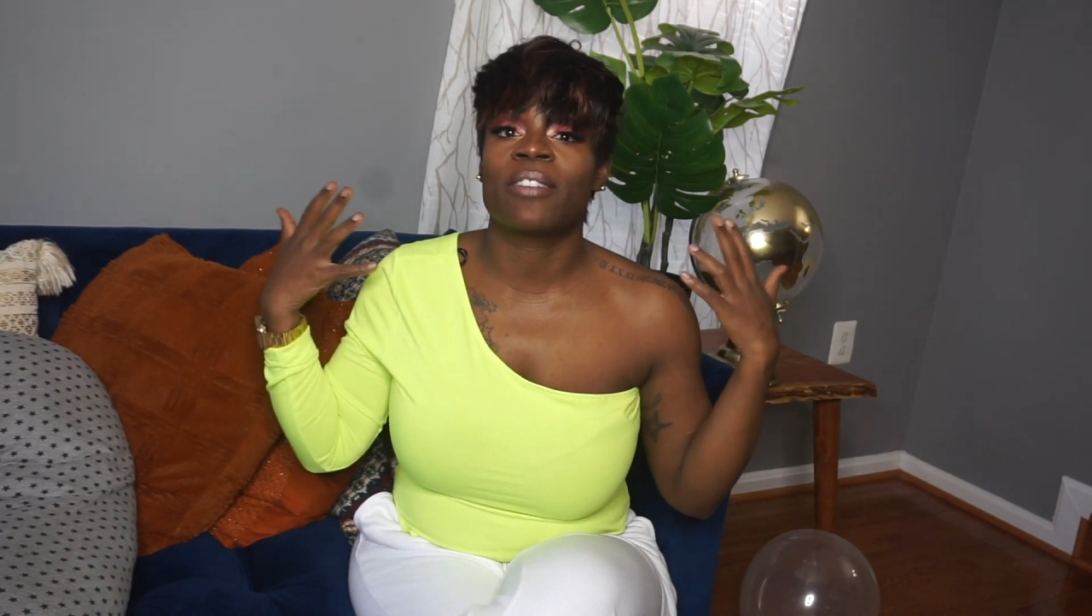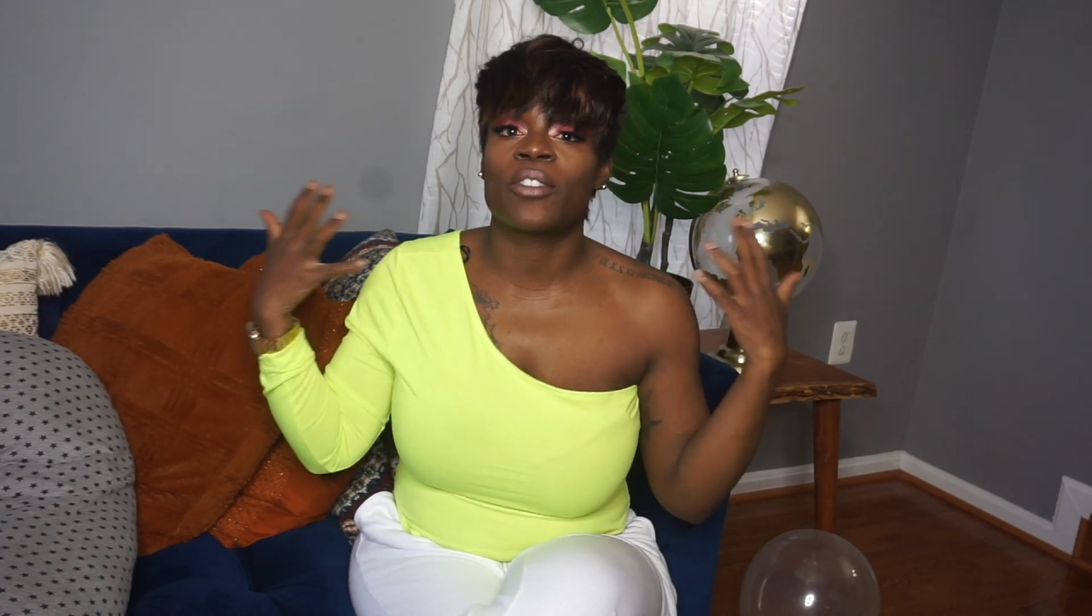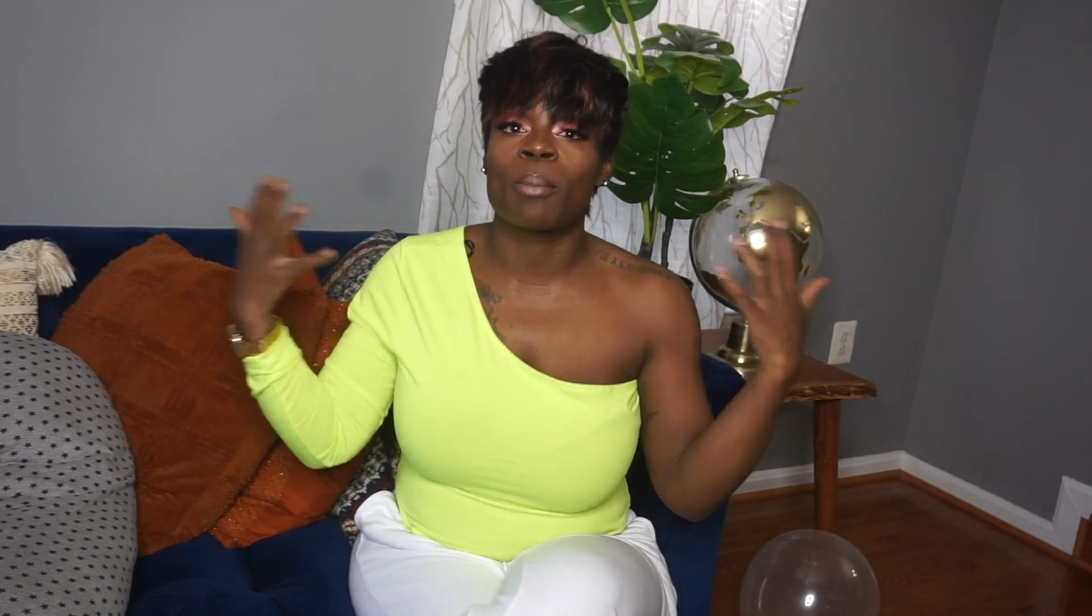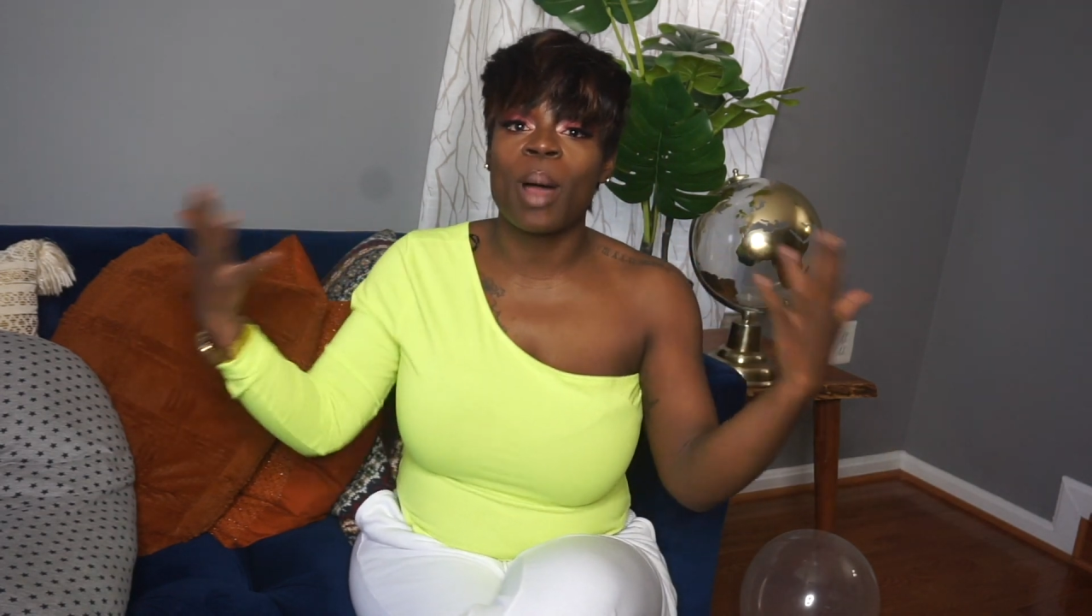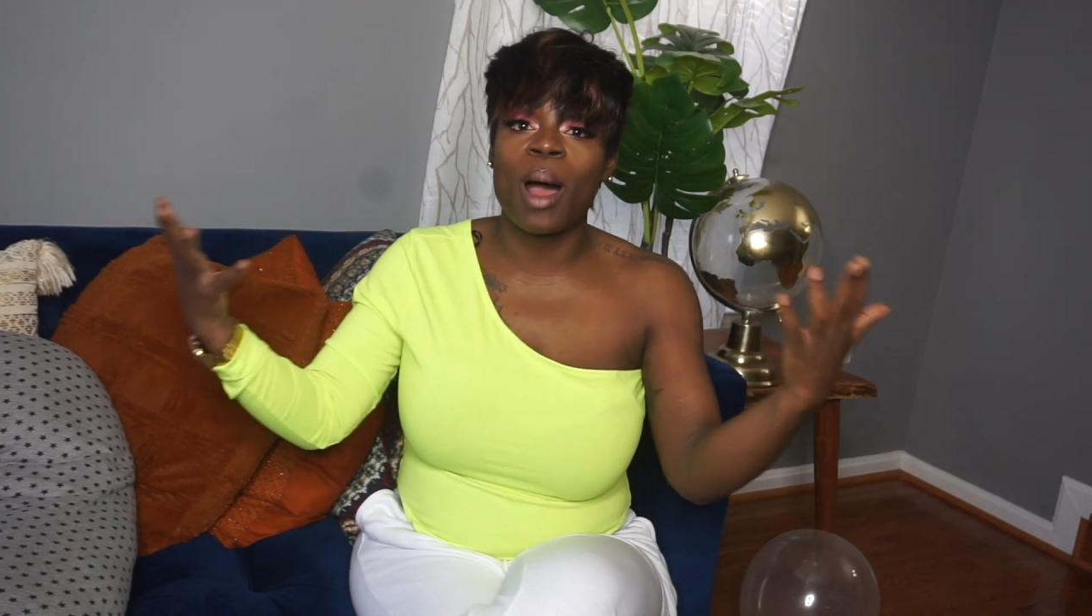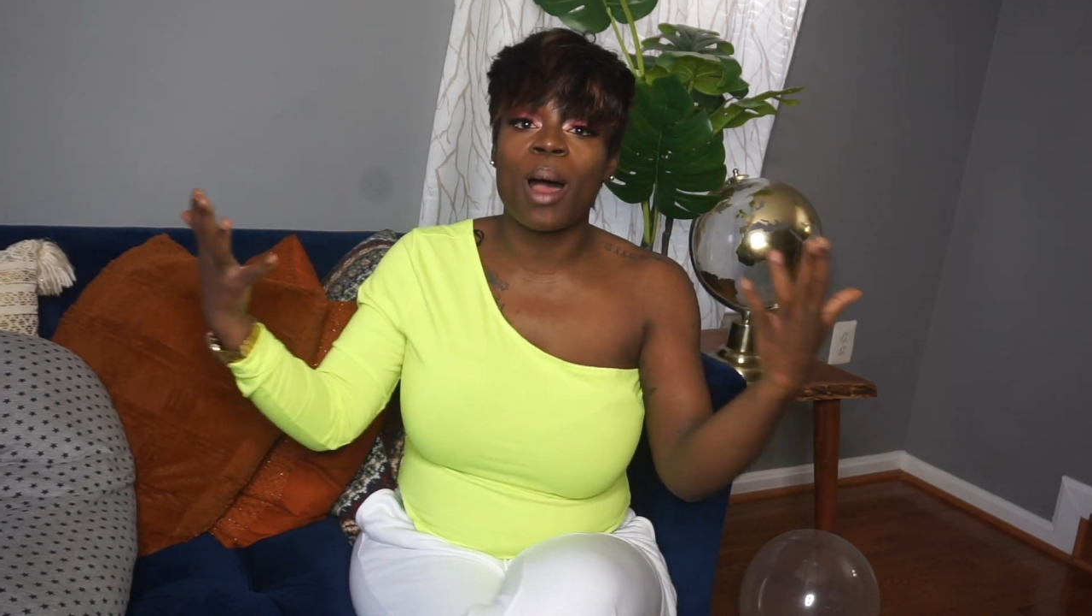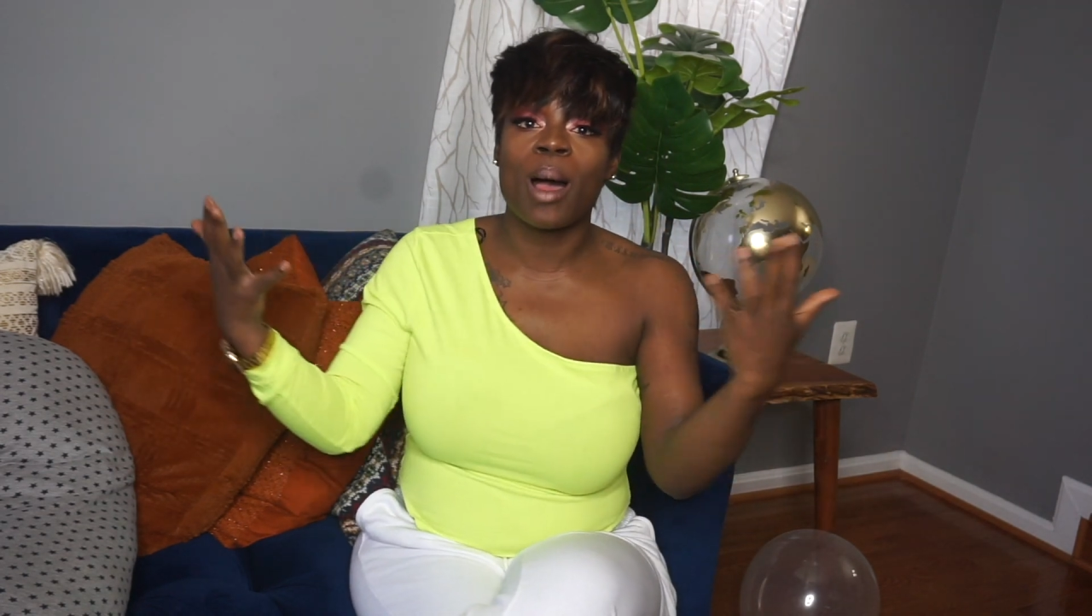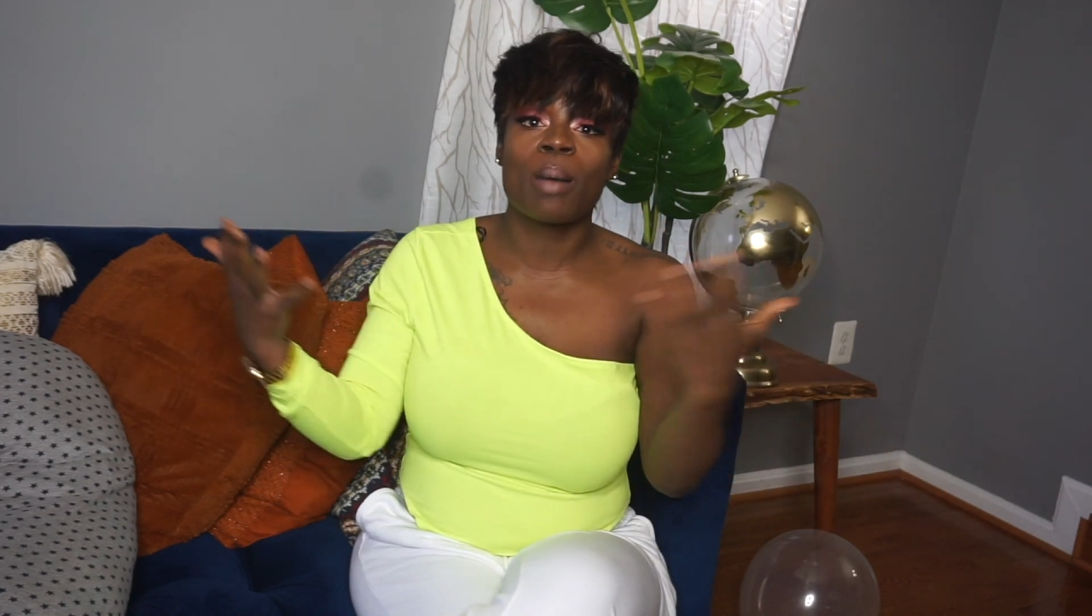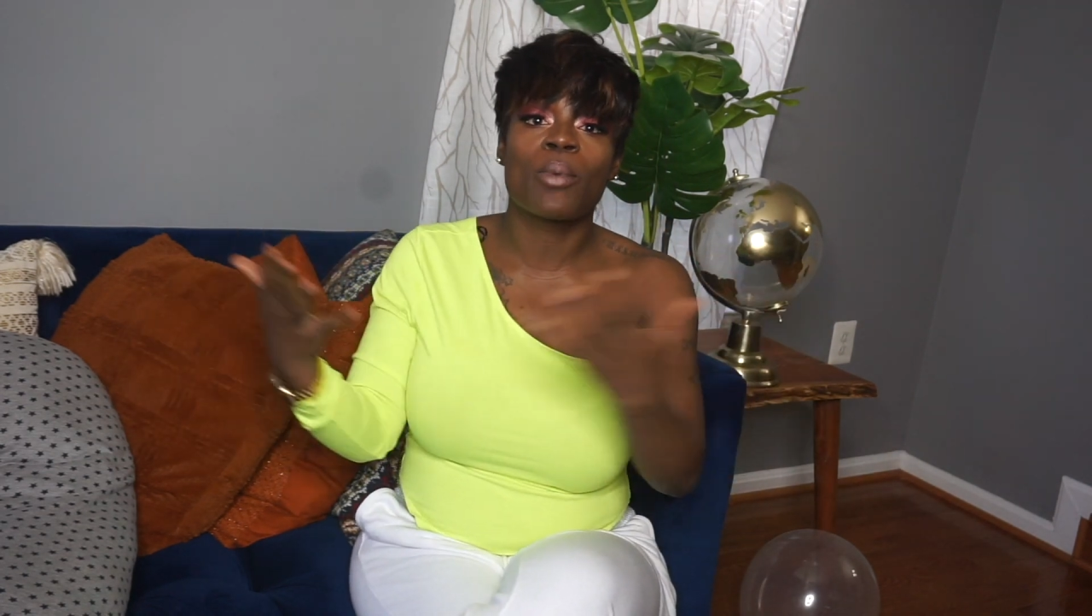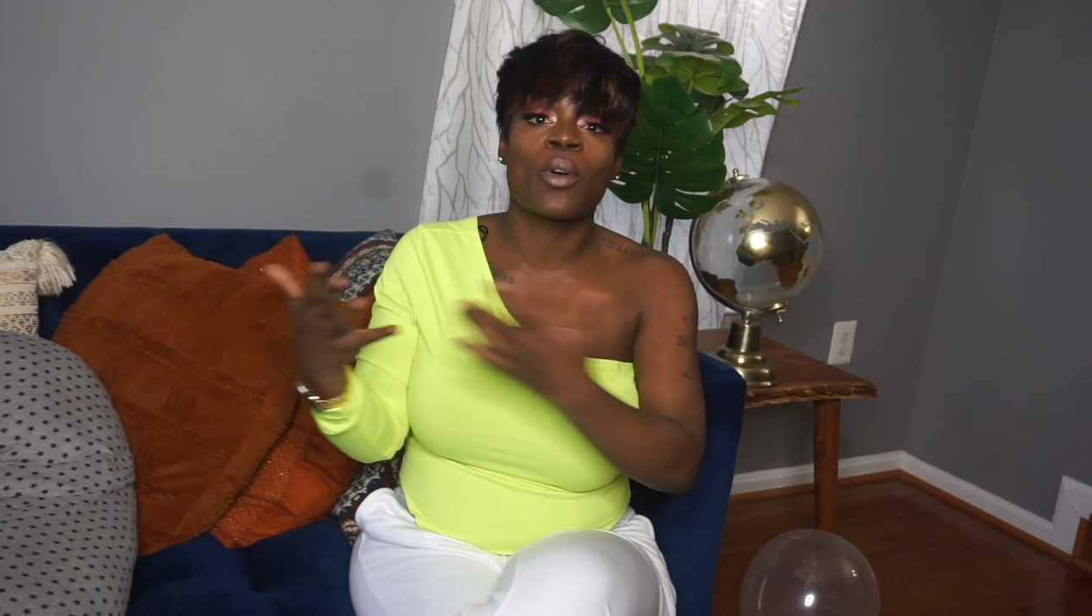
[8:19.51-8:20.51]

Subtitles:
if your mom